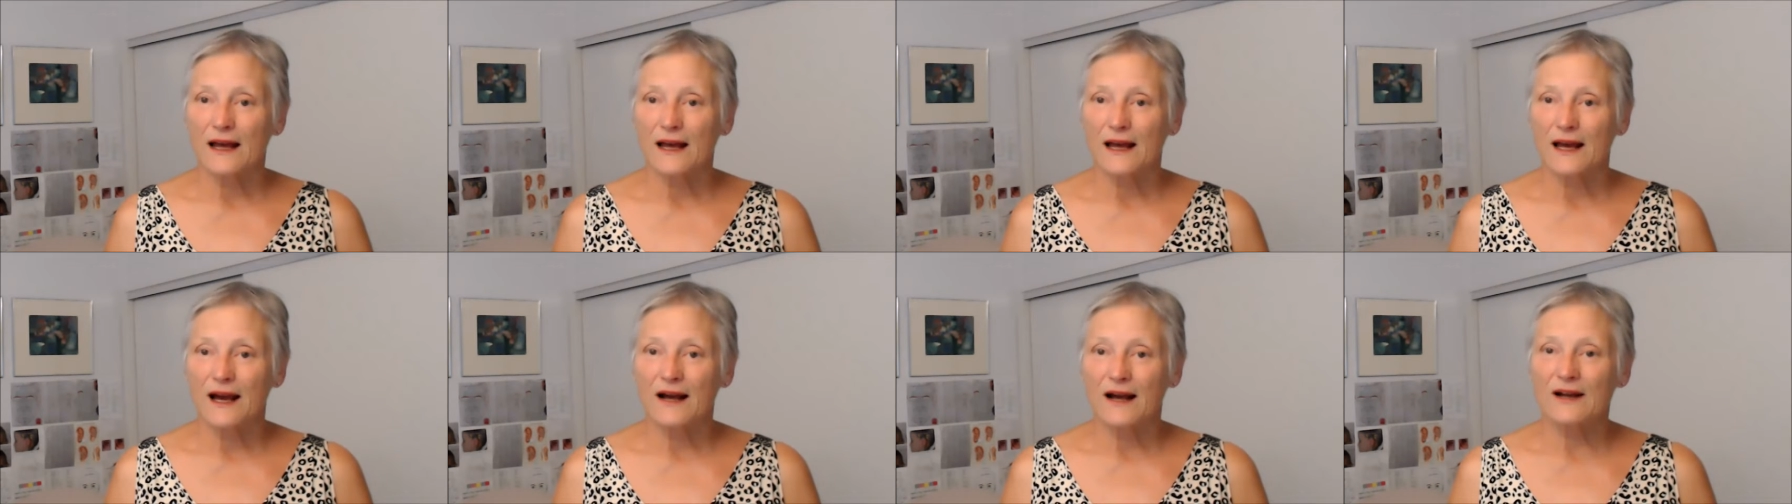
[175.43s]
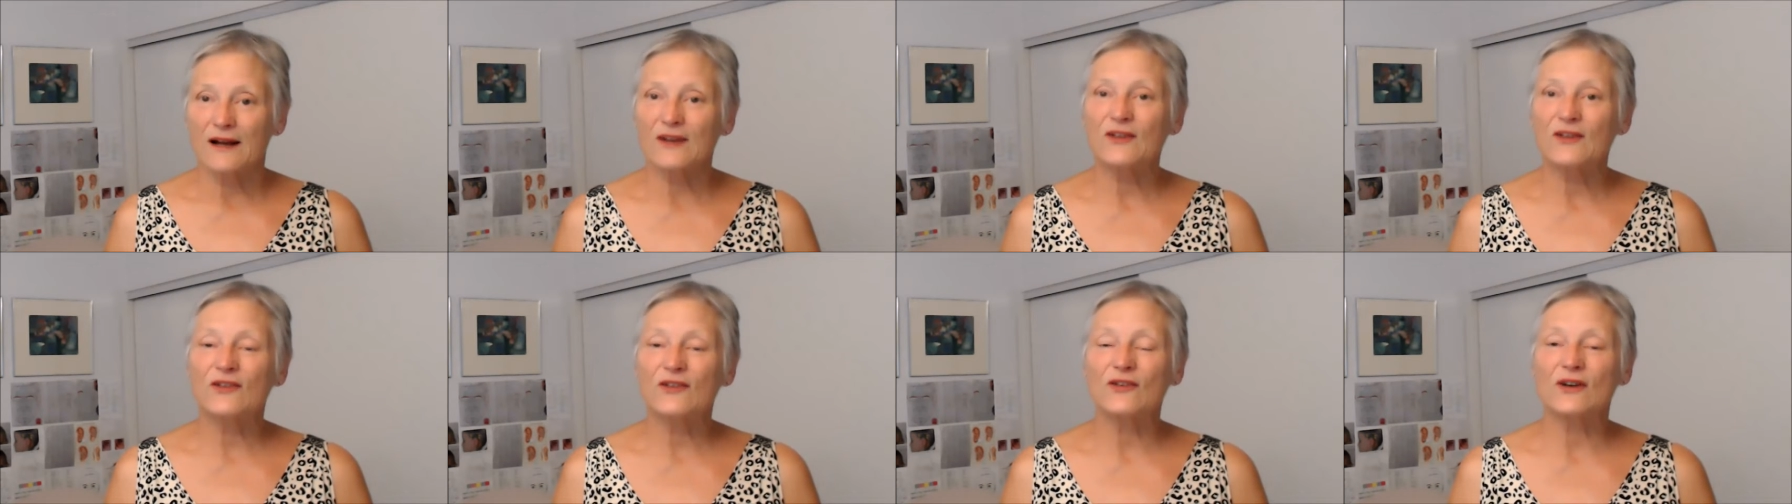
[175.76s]

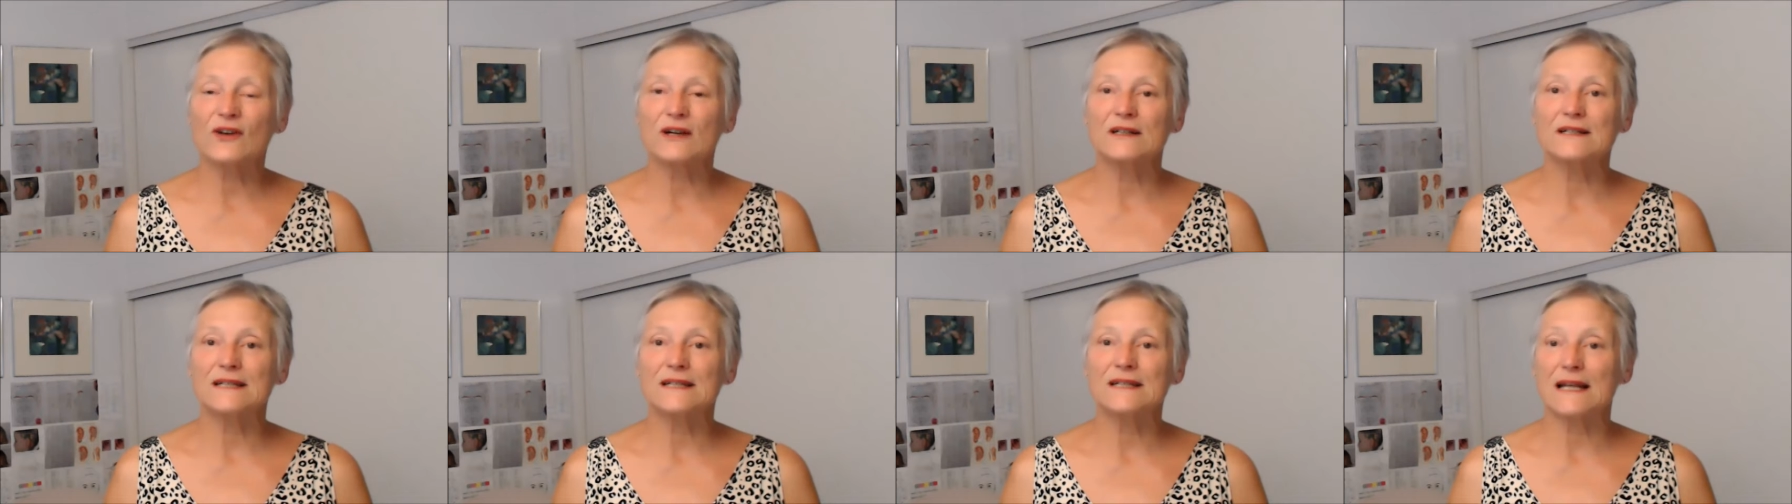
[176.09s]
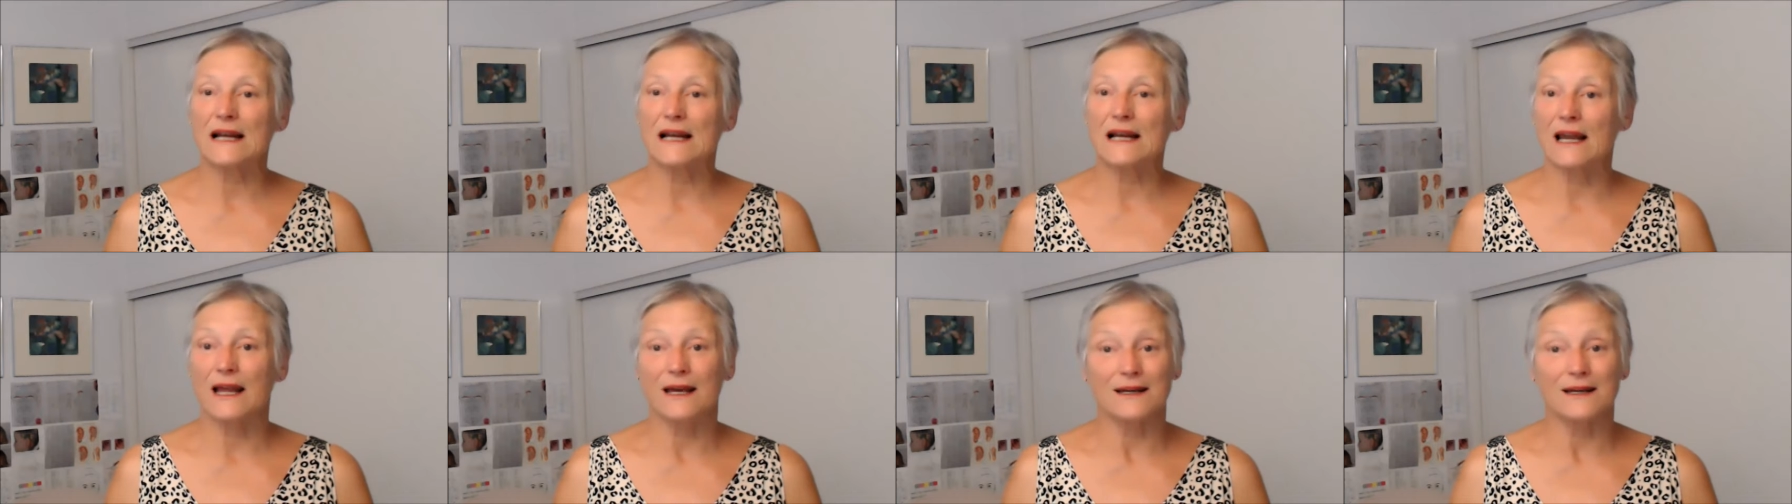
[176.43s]
Eyesight
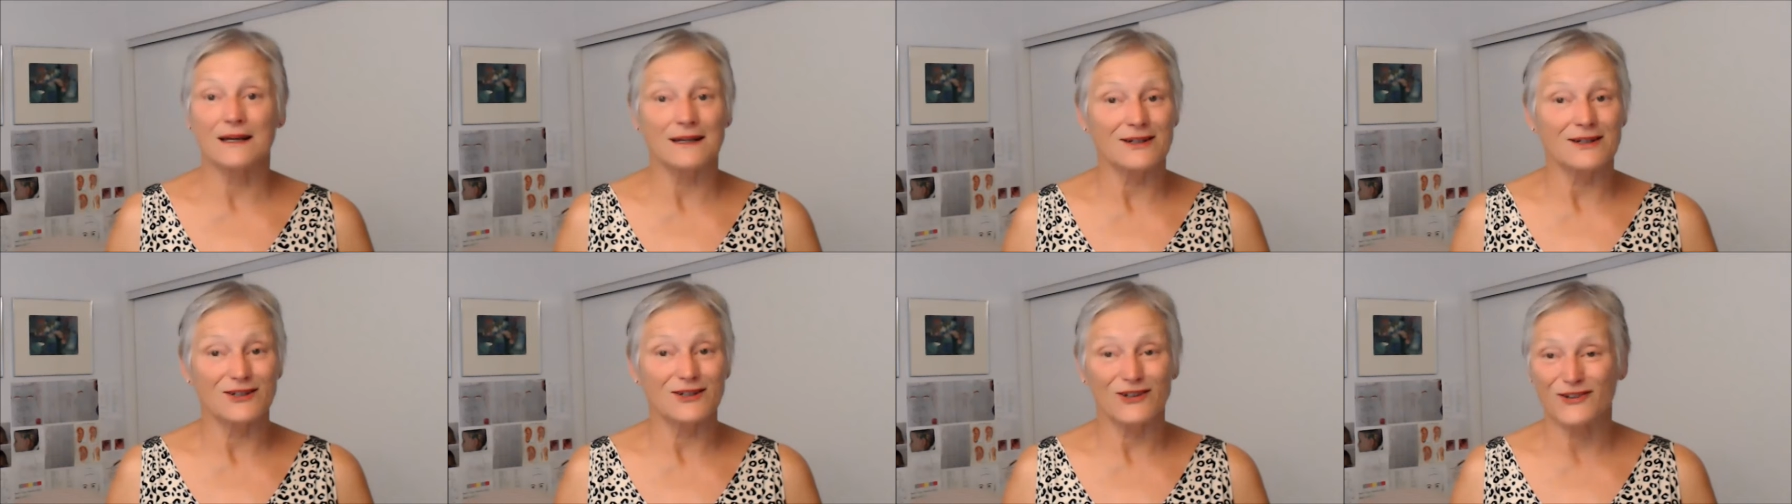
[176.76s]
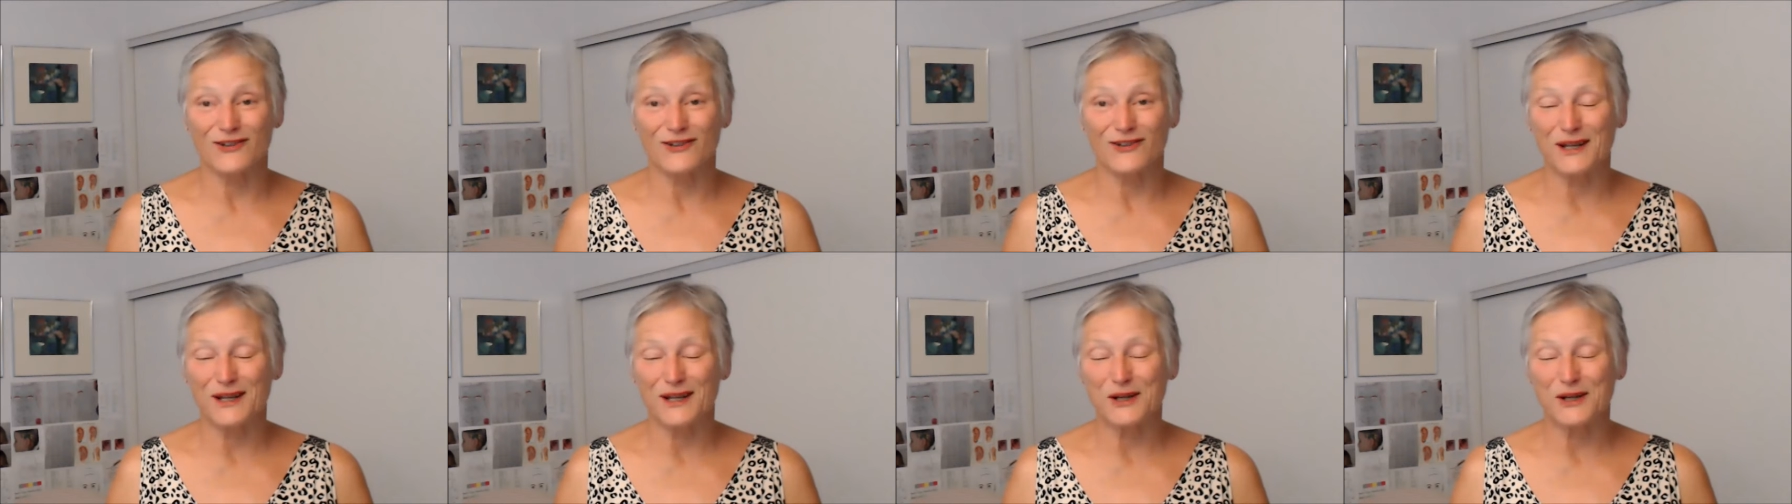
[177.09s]
declining
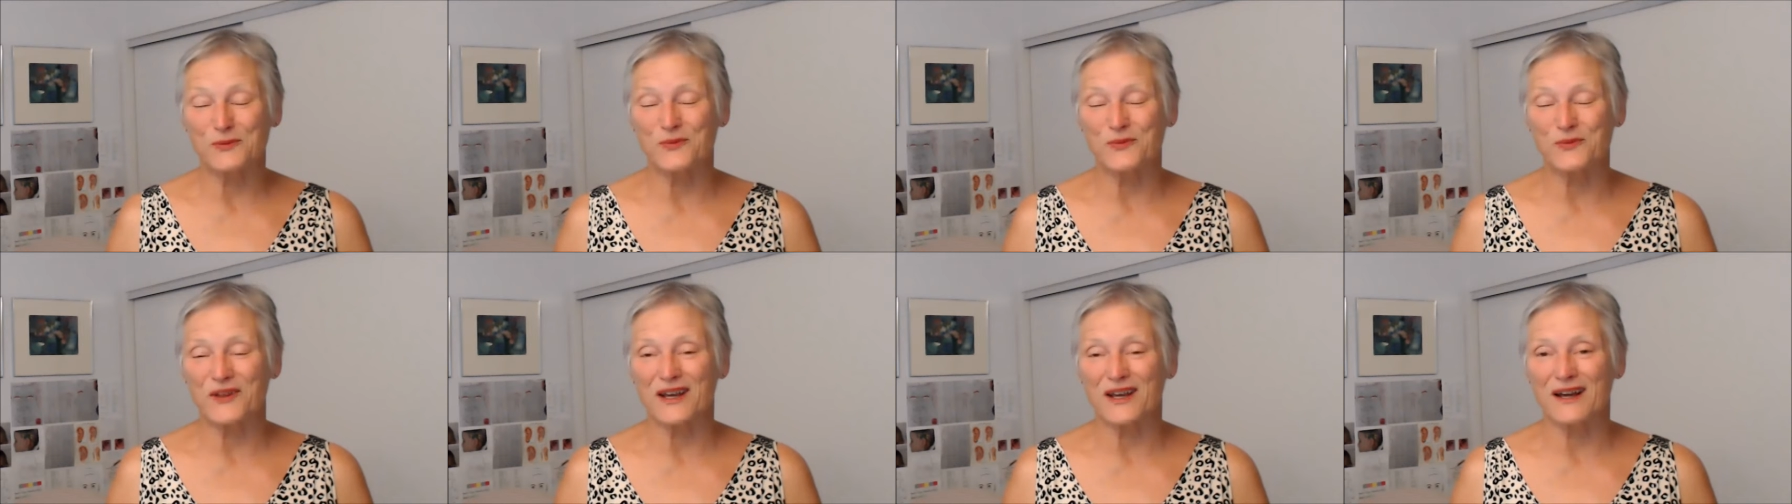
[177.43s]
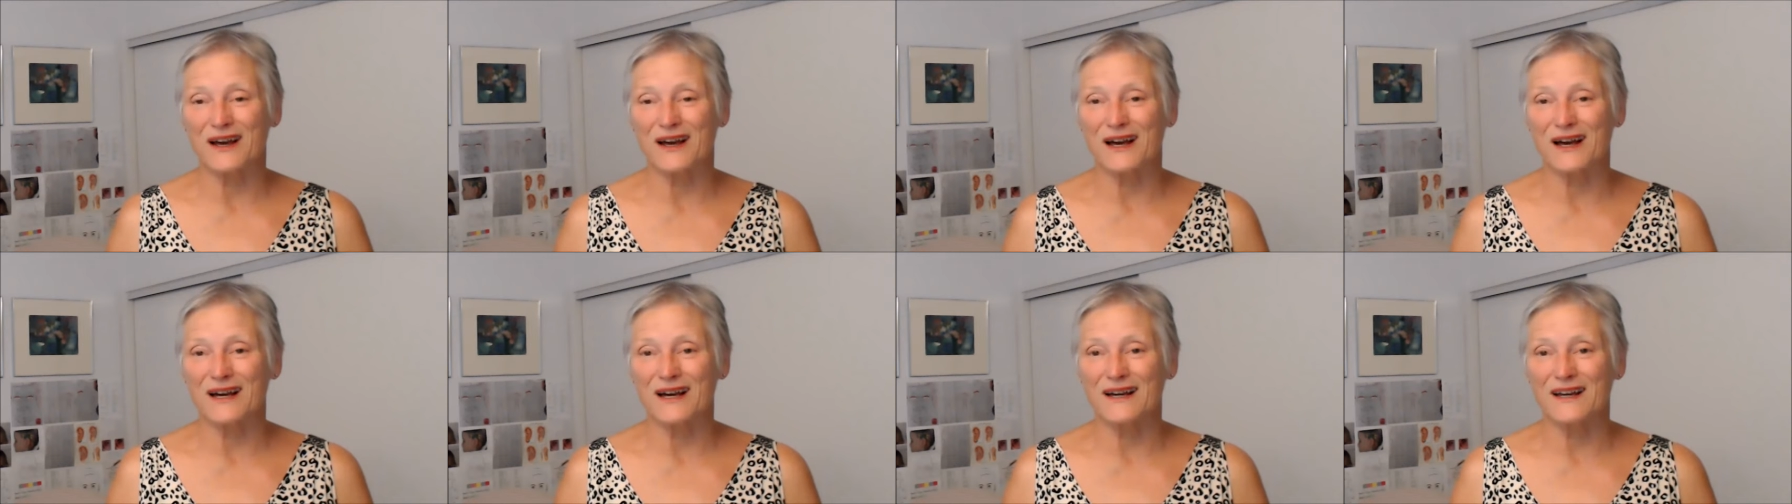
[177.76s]
doesn't help
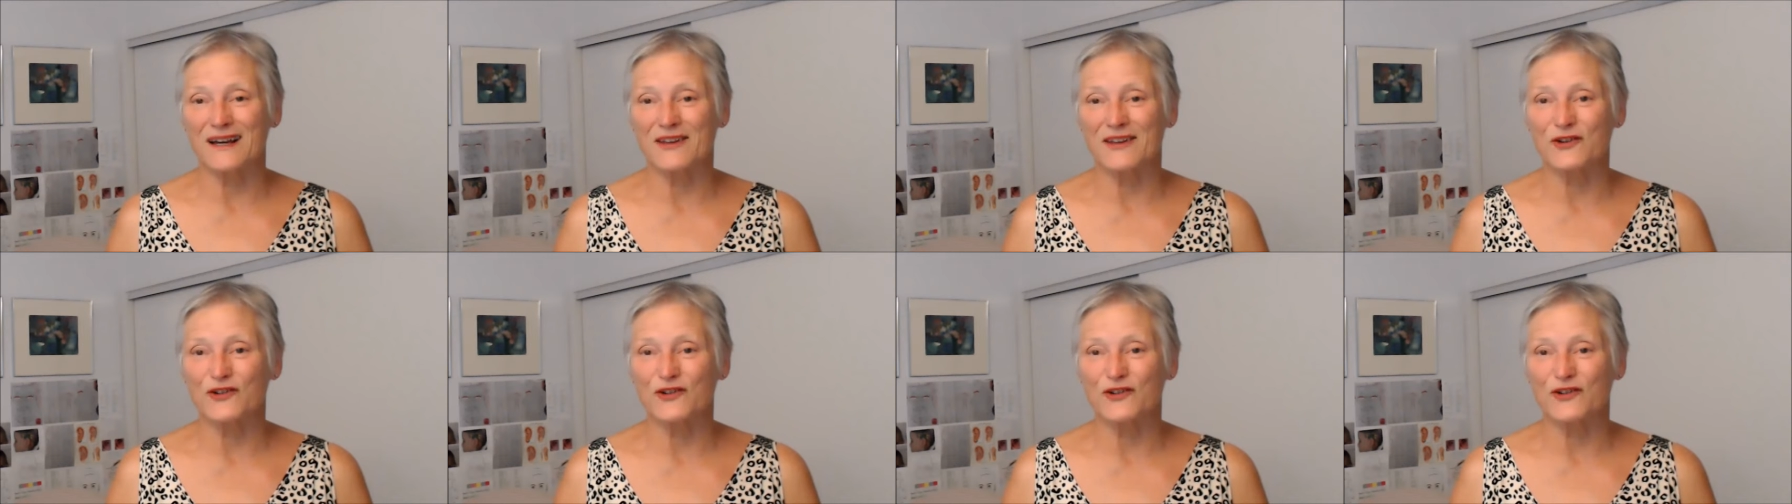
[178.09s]
there either.